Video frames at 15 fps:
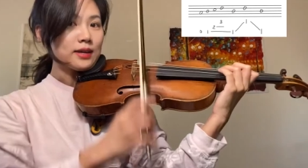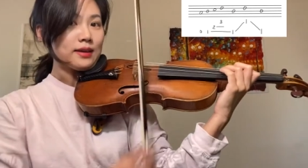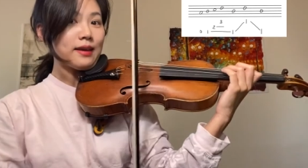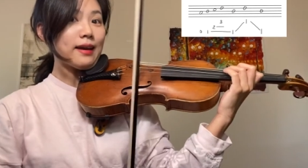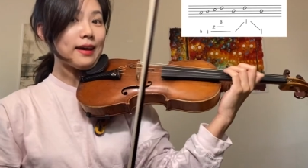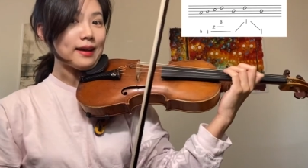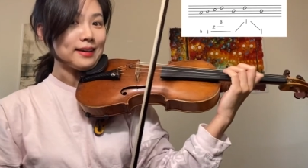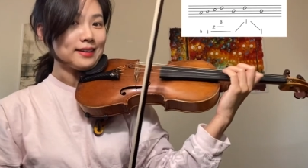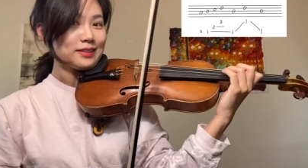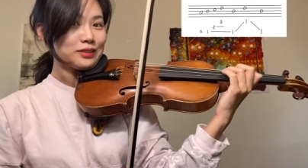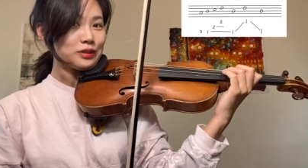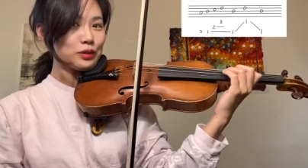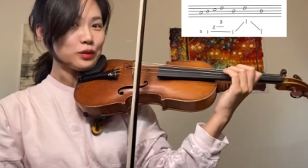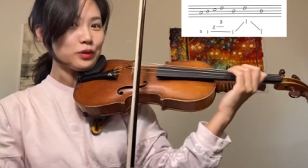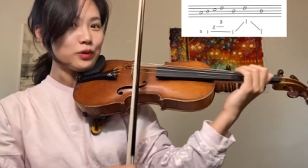Yeah,
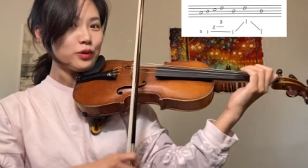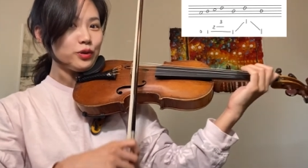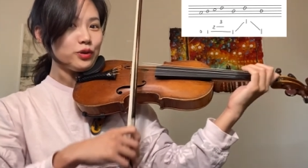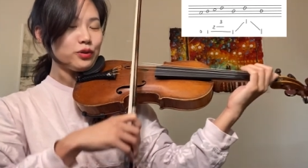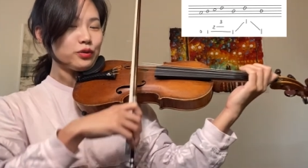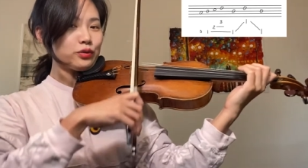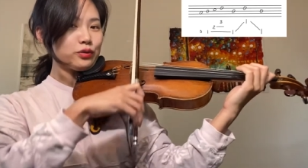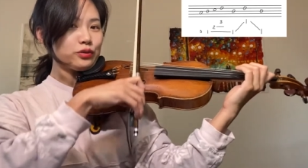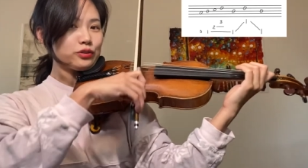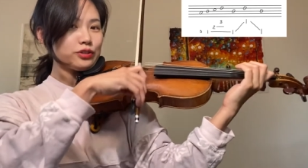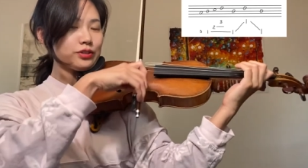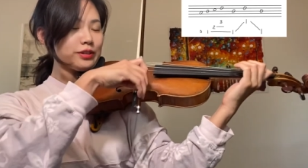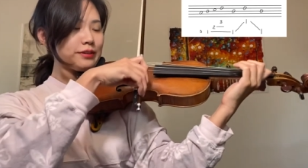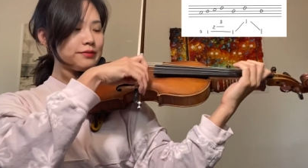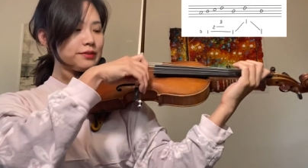so you
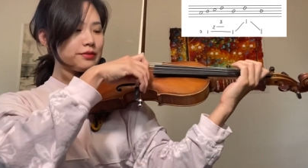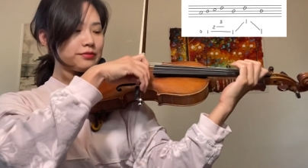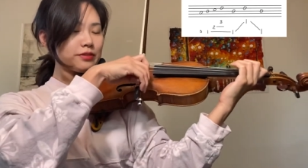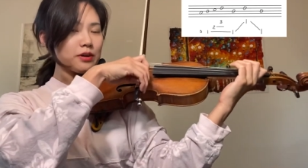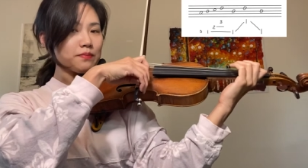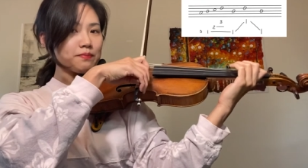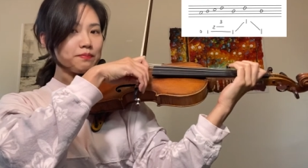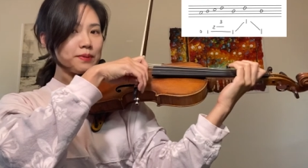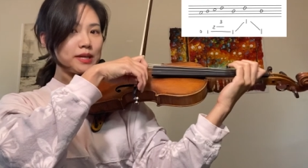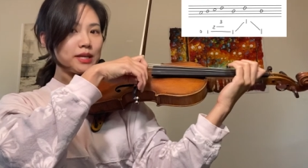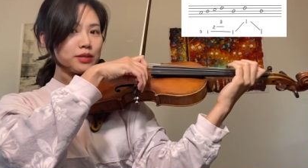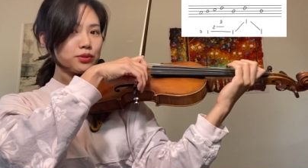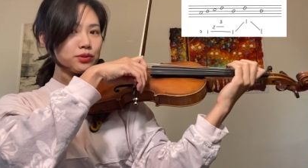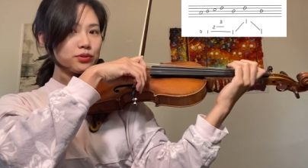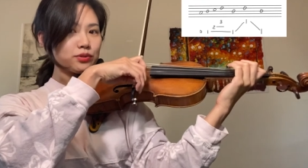shift from
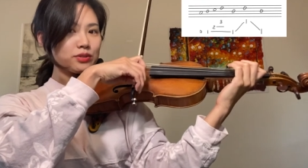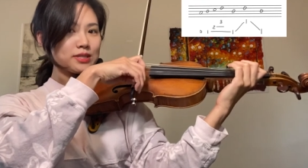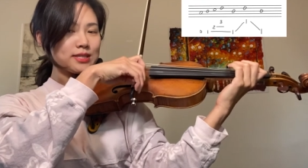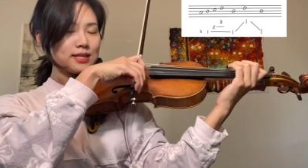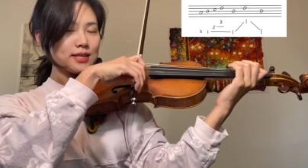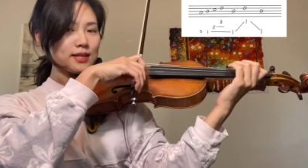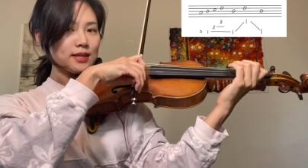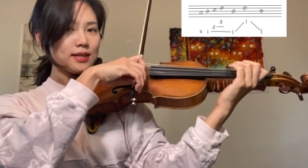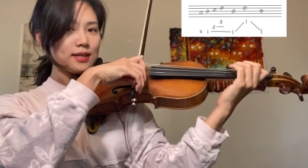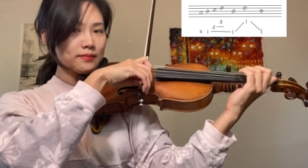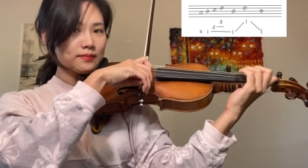B to D.